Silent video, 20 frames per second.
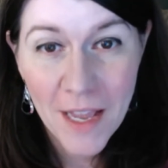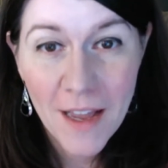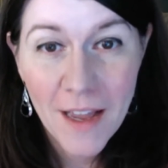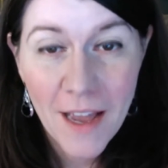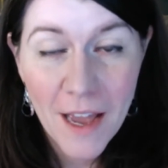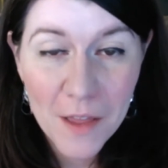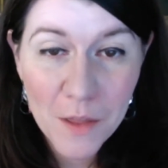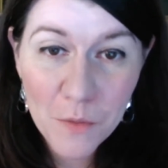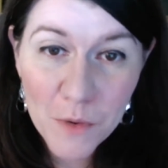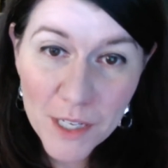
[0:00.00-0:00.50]

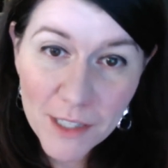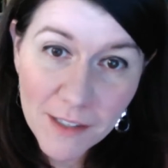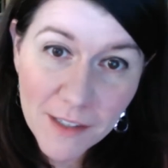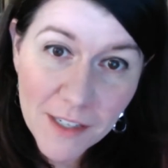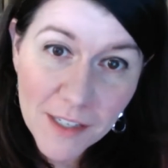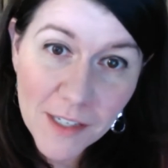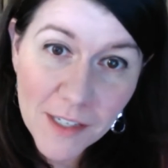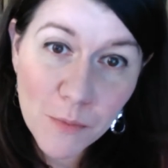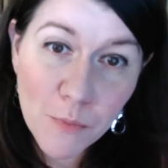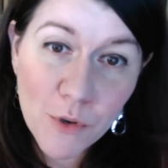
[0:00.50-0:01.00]
And the reason
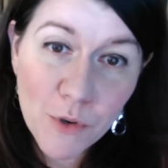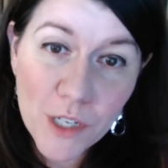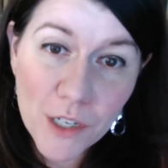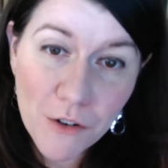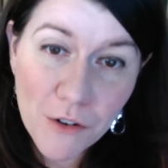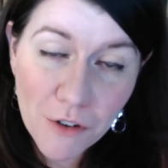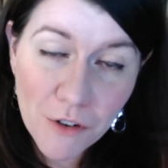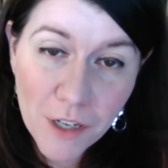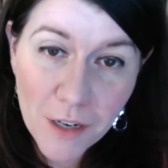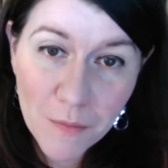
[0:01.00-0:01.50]
this is
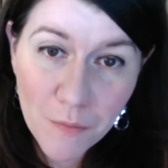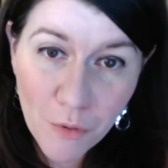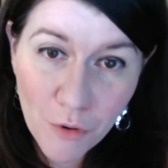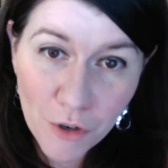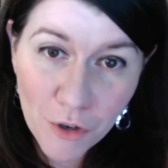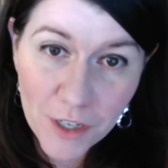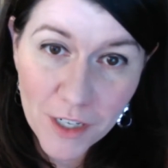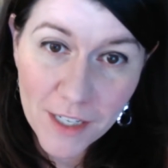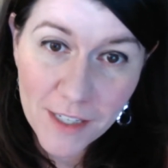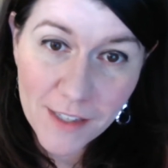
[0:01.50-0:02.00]
particularly
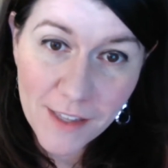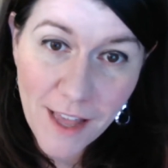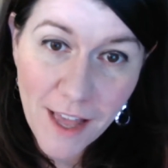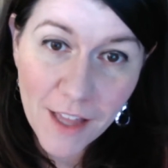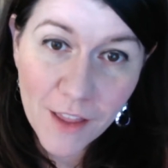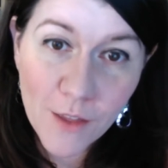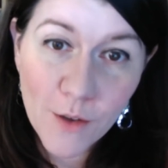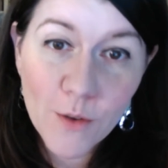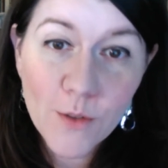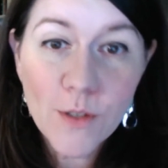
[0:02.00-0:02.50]
important is
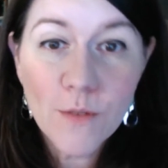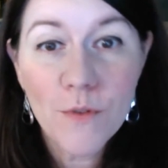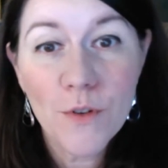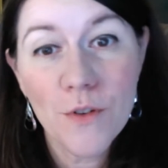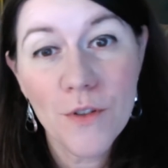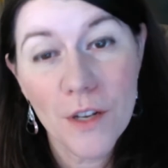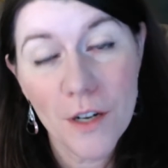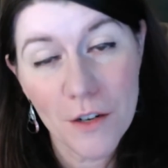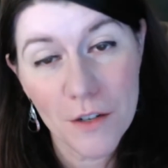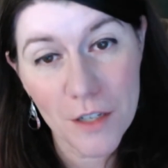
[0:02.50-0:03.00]
that those of you
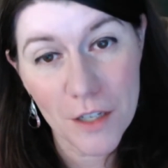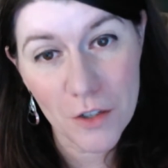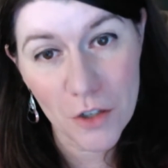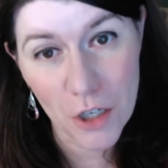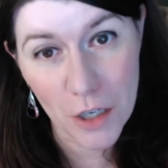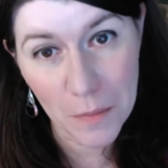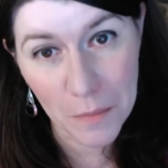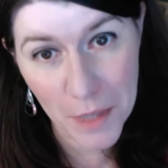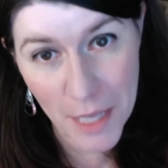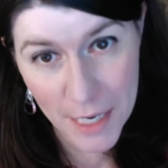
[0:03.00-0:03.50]
that are
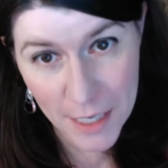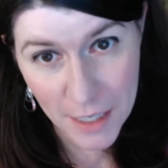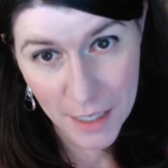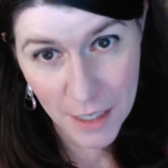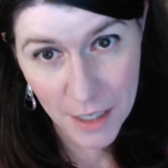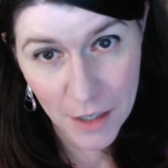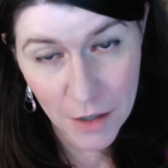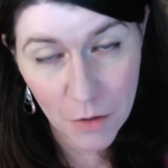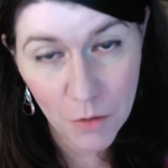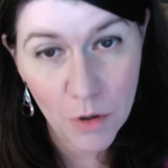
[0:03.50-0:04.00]
teaching
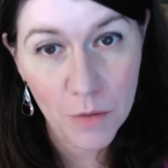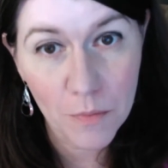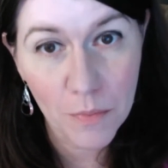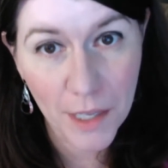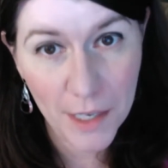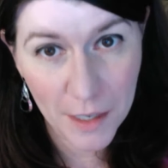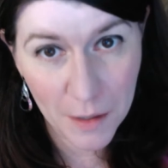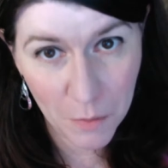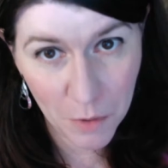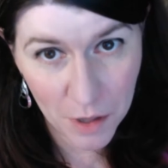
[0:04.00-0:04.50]
blended or
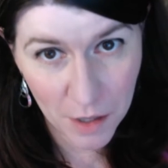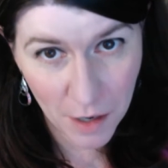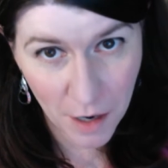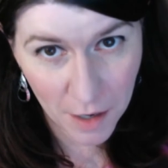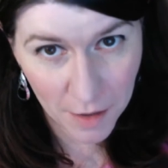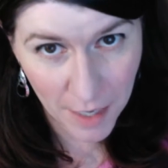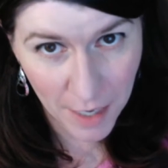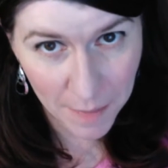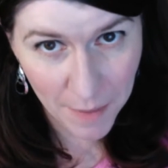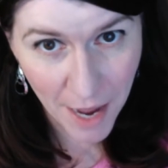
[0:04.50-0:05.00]
blended with an
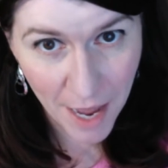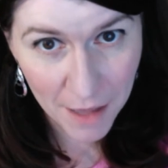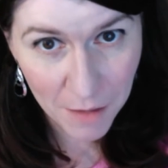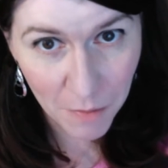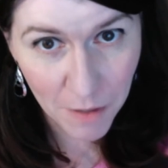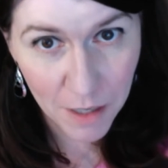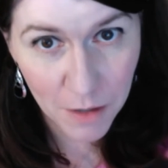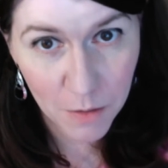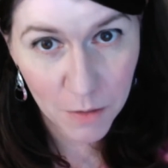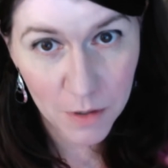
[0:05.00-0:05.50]
online
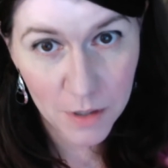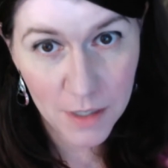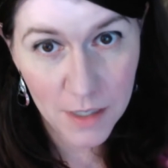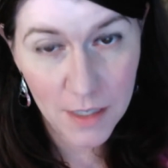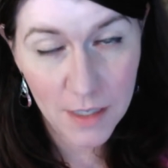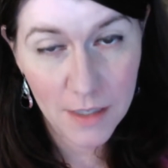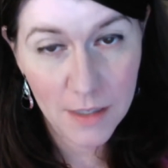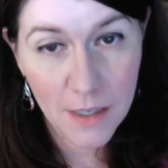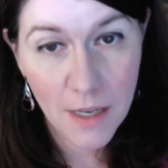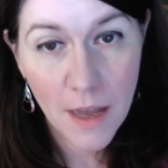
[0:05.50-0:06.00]
pathway
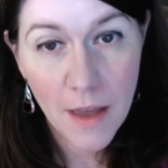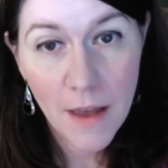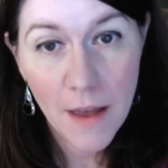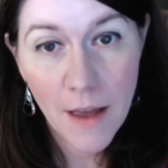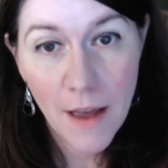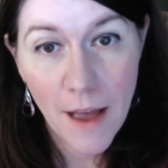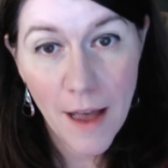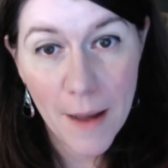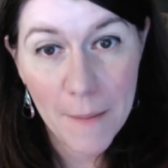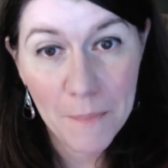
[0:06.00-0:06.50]
courses
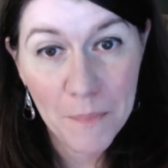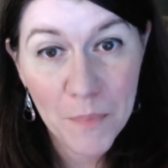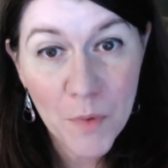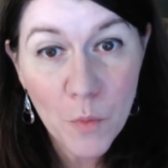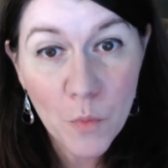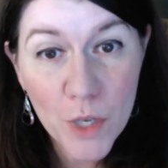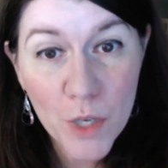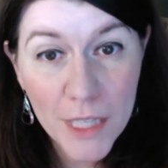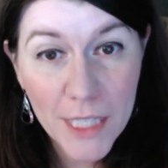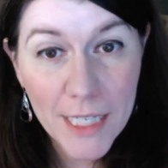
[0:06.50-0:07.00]

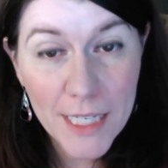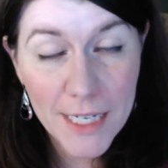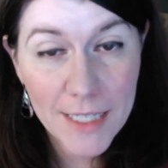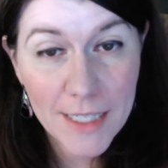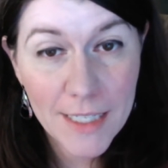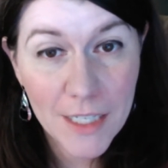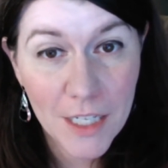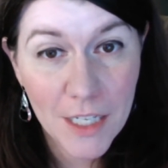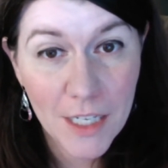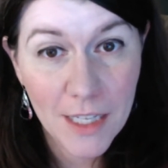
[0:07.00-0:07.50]
really need
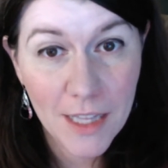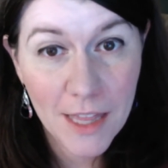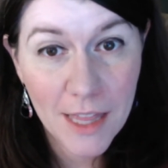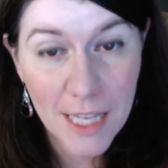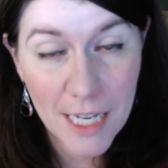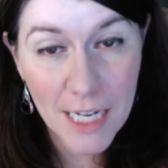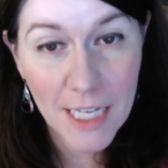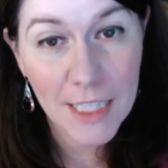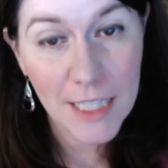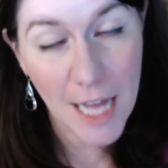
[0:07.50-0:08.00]
to
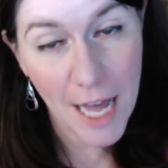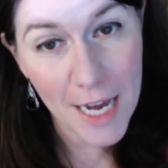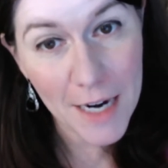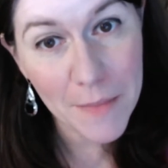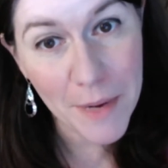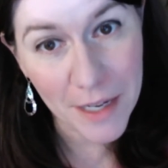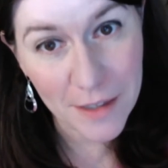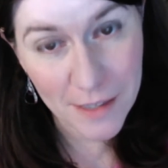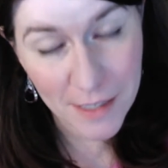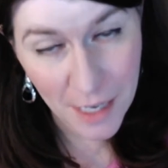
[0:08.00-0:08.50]
think a lot
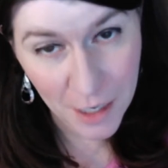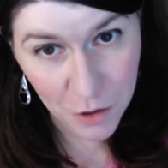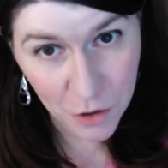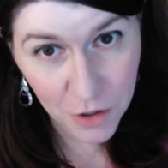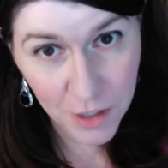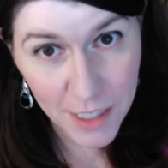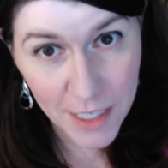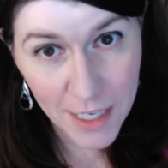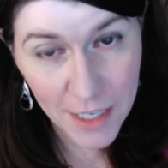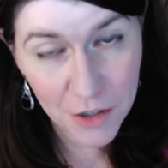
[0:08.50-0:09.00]
about
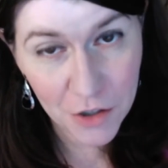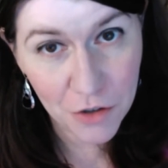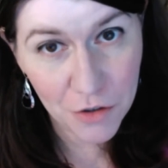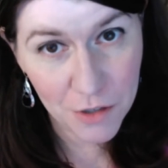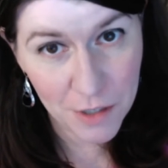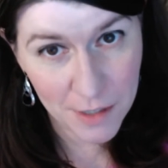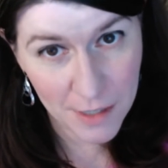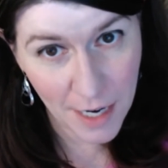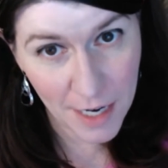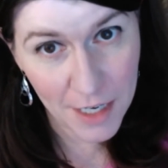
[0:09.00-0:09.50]
scheduling as you're
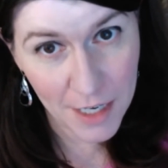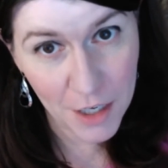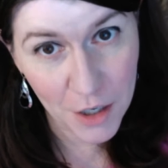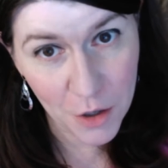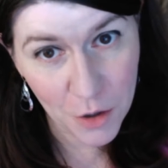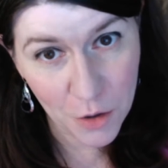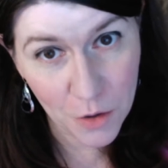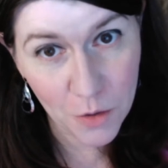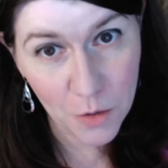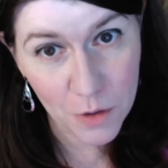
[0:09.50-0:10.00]
designing
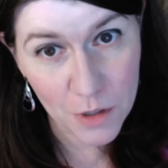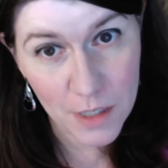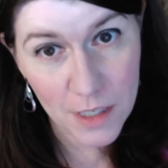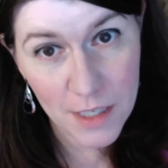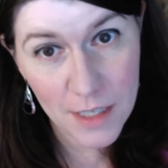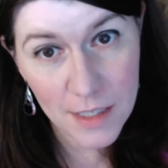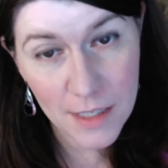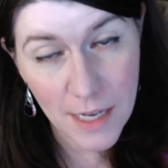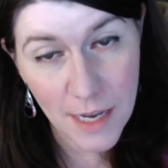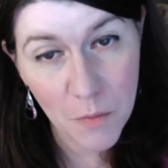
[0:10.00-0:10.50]
your
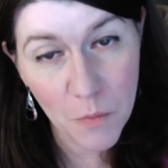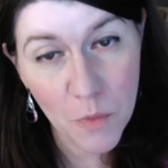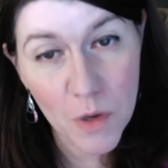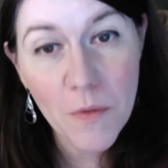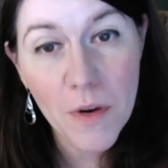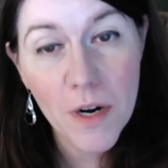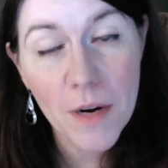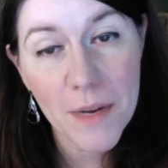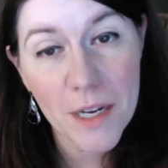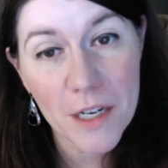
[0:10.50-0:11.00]
courses, and we
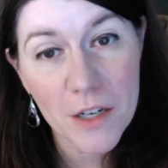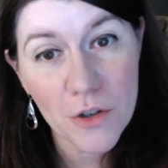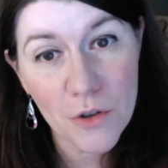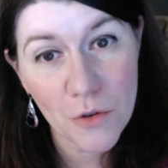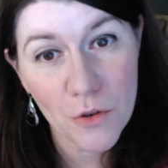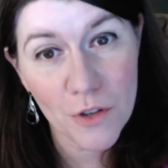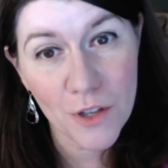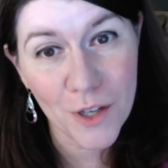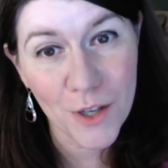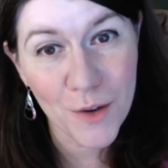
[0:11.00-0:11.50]
want to make
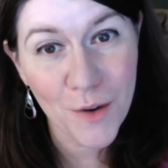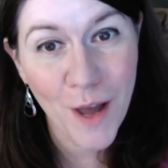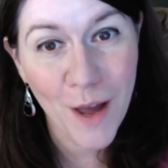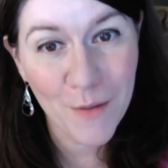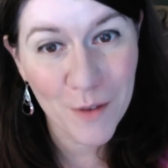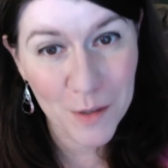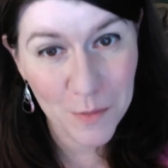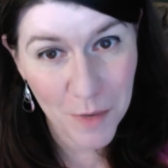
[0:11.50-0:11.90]
sure that you have